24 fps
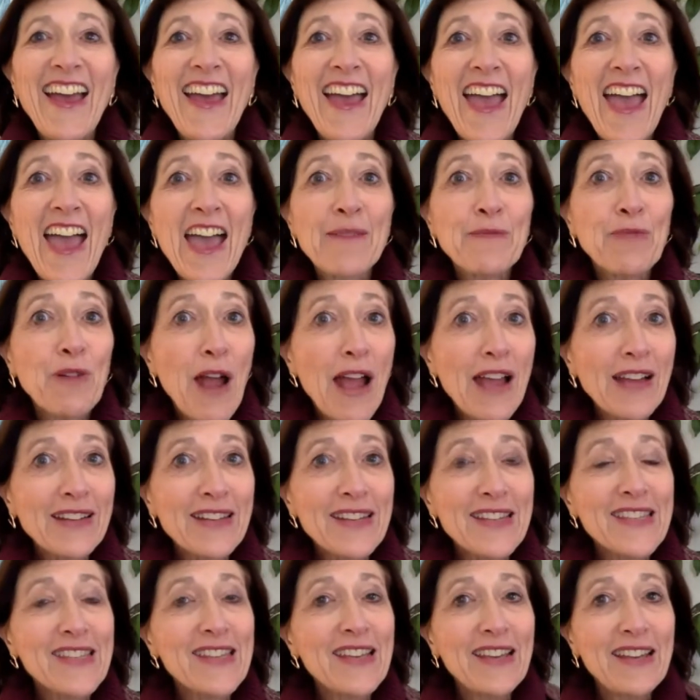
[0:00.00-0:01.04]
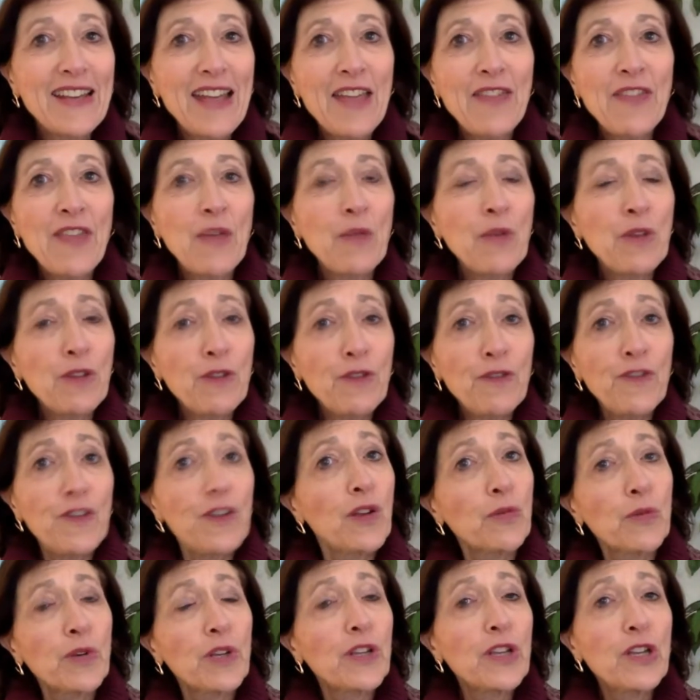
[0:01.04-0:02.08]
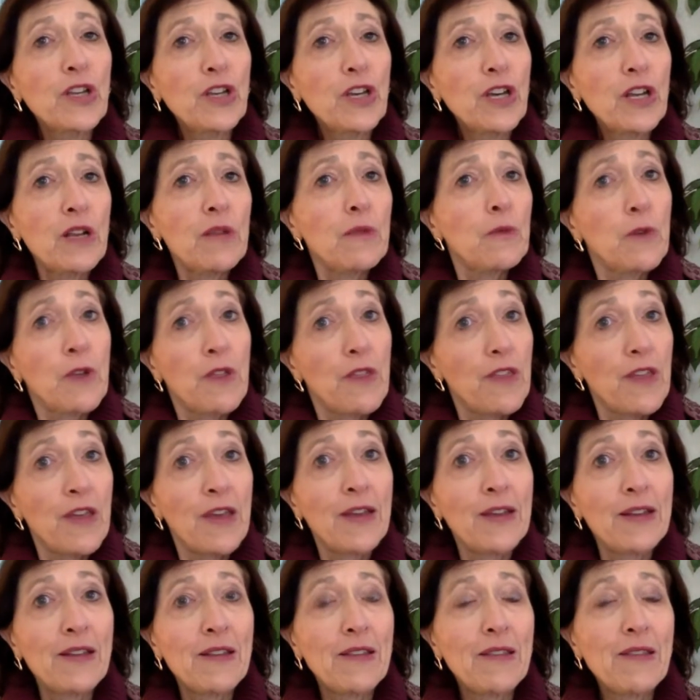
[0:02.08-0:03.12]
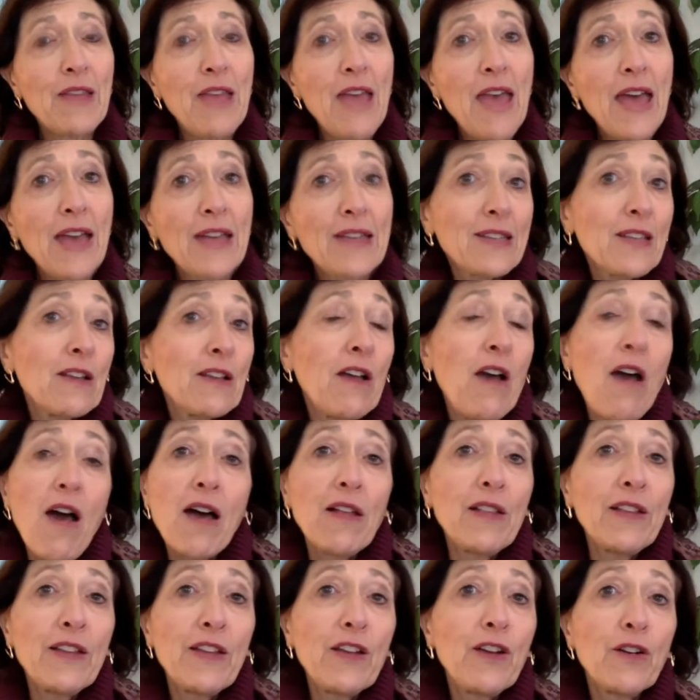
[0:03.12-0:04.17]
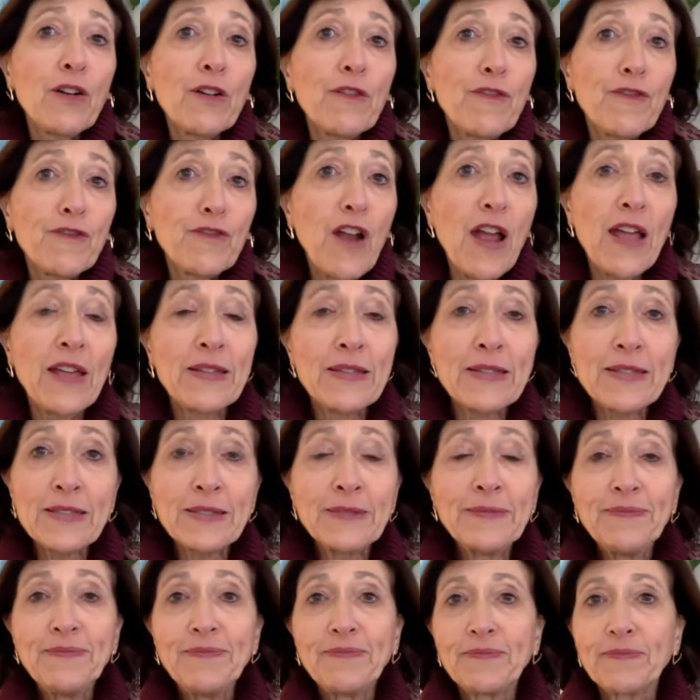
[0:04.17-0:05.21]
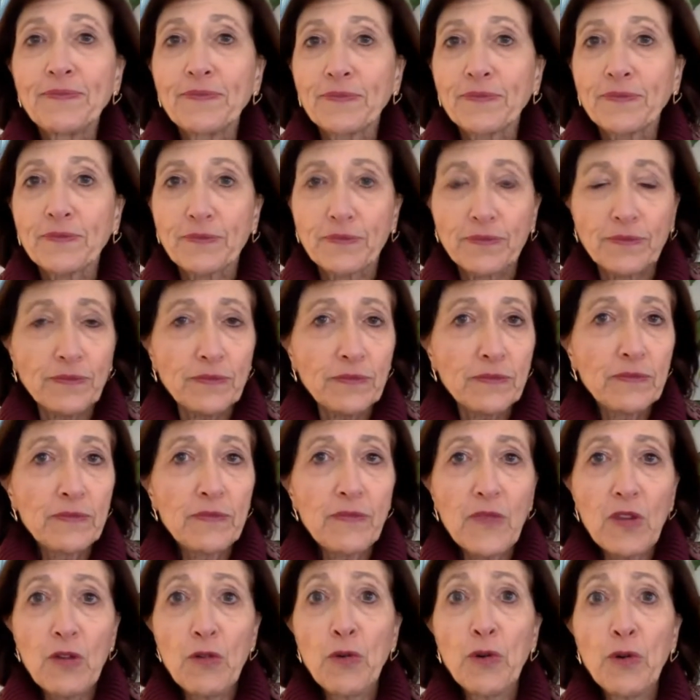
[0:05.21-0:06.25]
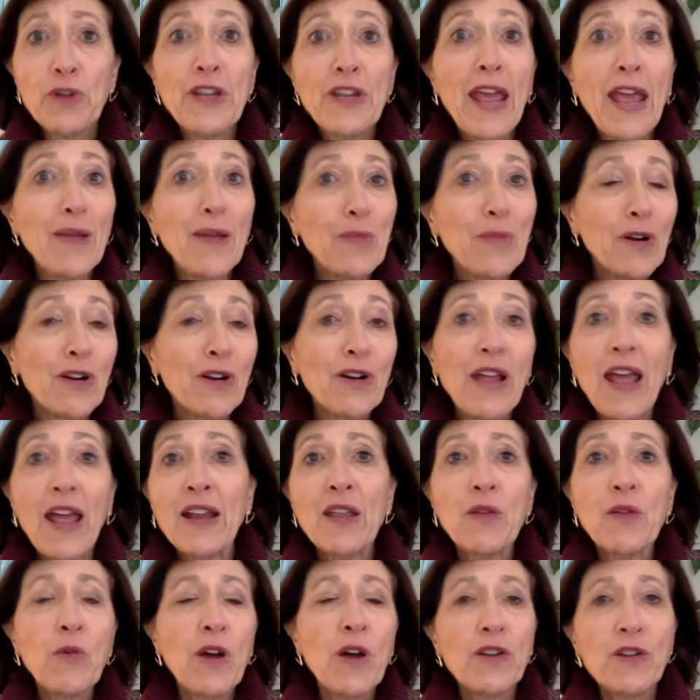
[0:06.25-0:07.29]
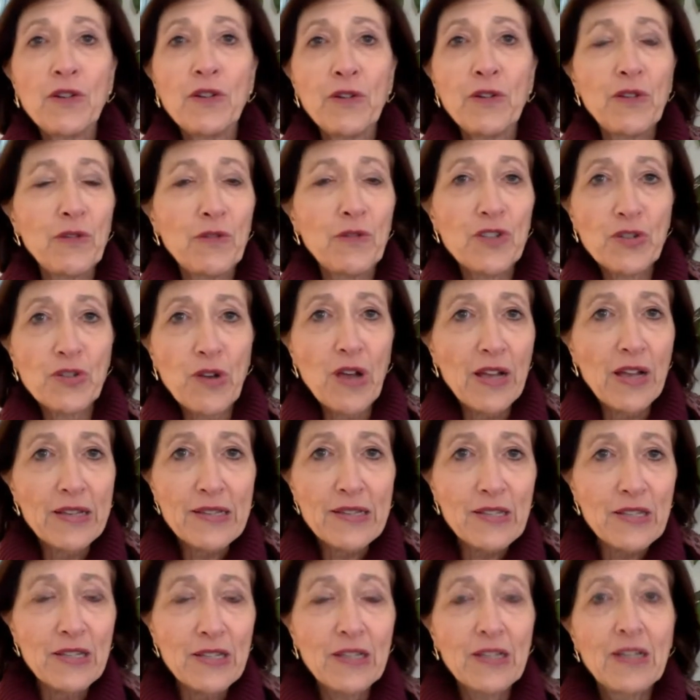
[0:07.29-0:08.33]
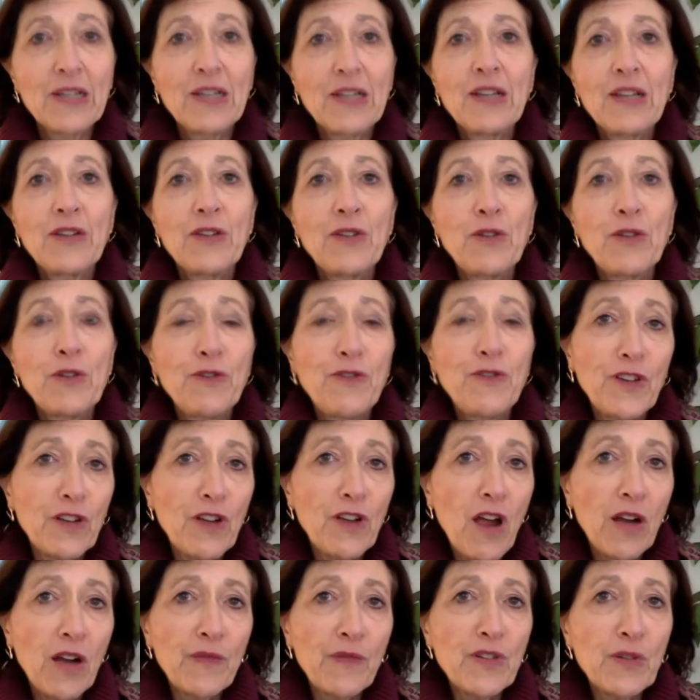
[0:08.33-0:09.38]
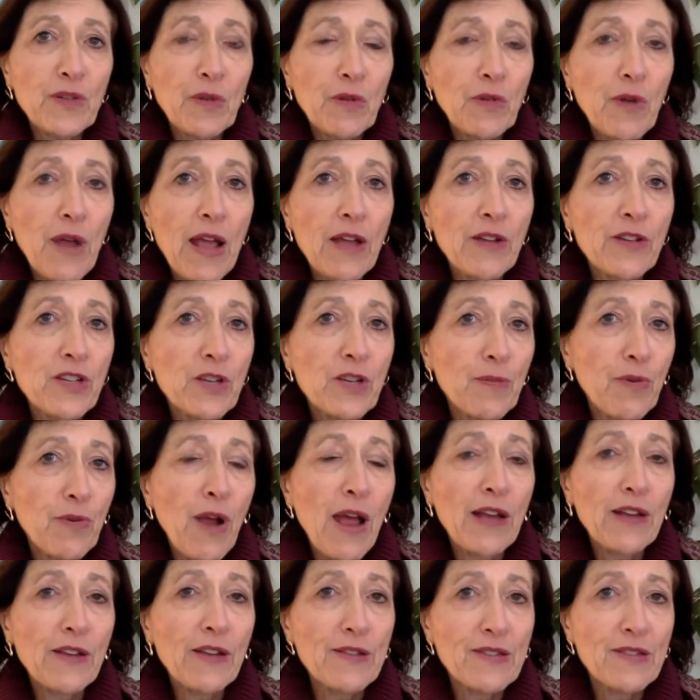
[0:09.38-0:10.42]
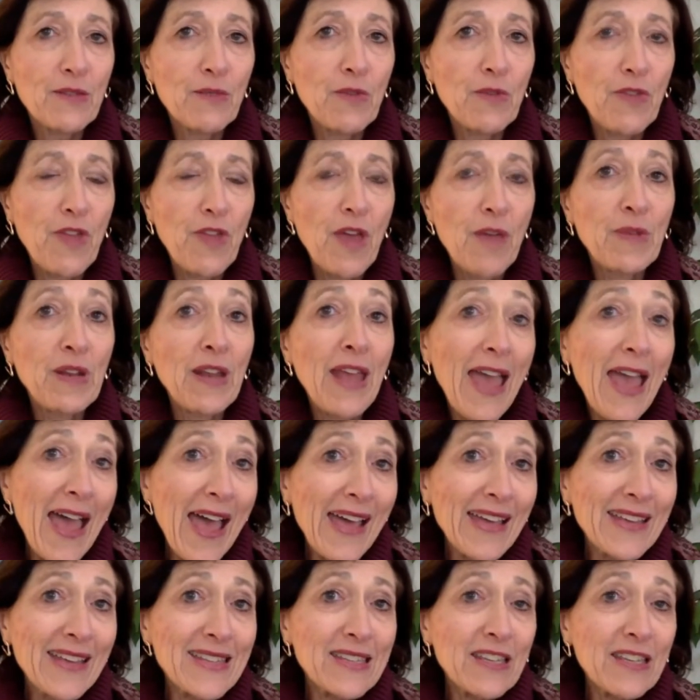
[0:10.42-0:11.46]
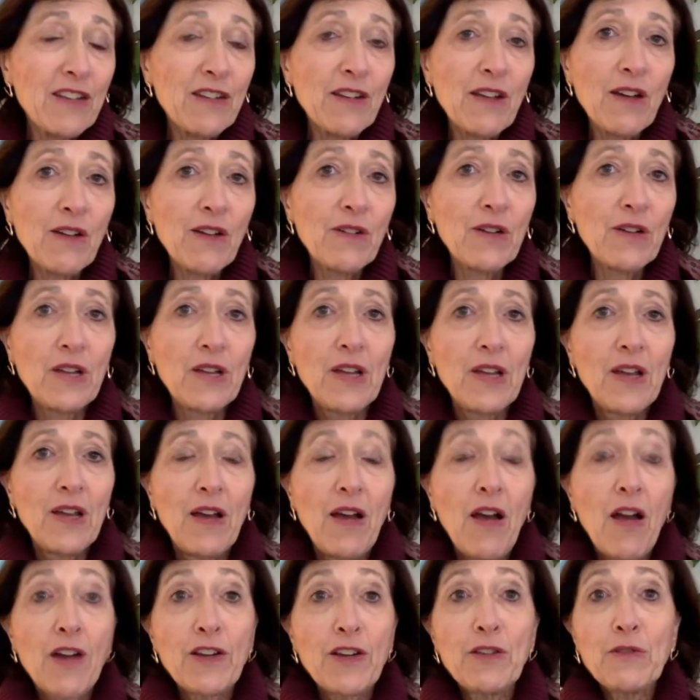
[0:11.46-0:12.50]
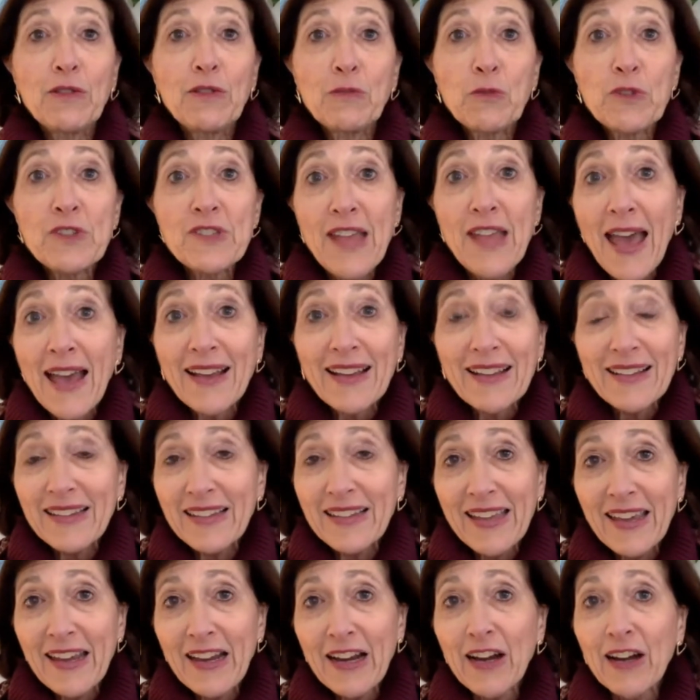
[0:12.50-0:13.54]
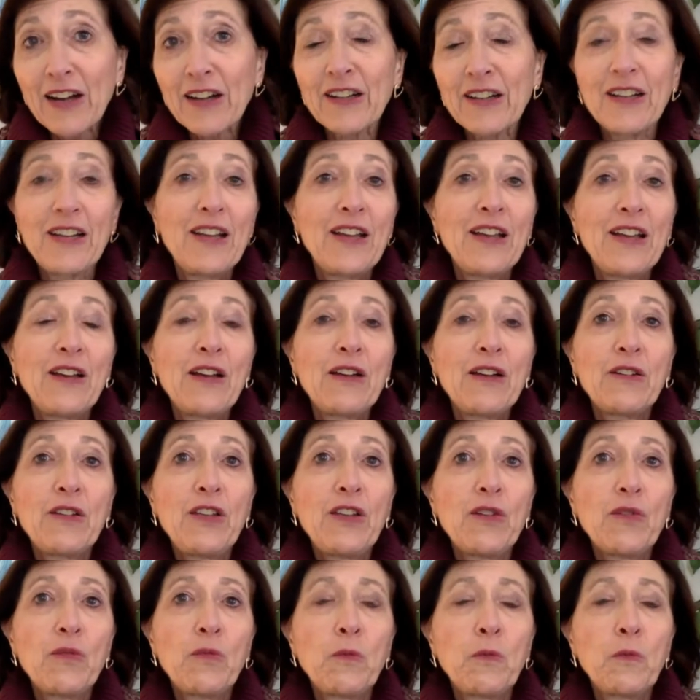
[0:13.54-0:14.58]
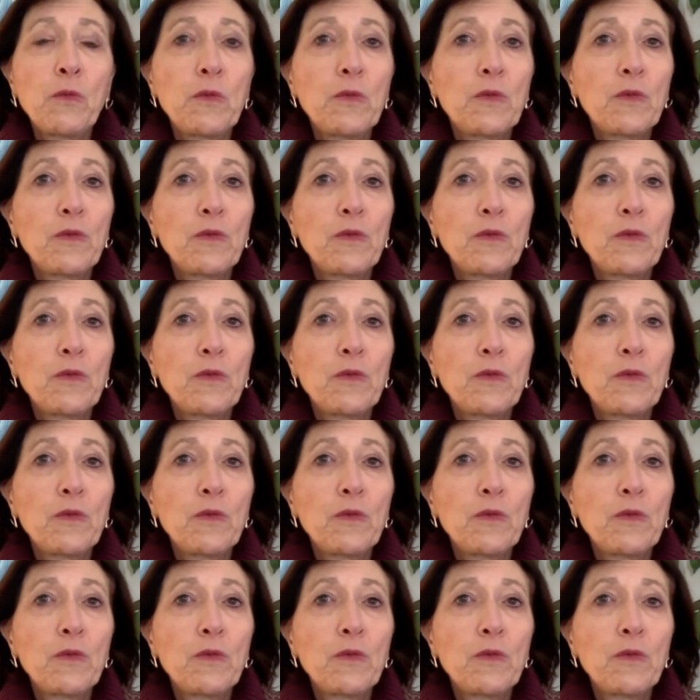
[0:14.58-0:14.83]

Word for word: and practice it. And then when you feel really good with it, ask a colleague or a friend or a neighbor, anyone who you trust, who you feel comfortable around, to practice it with them and ask, you know, are you, was that clear? You know,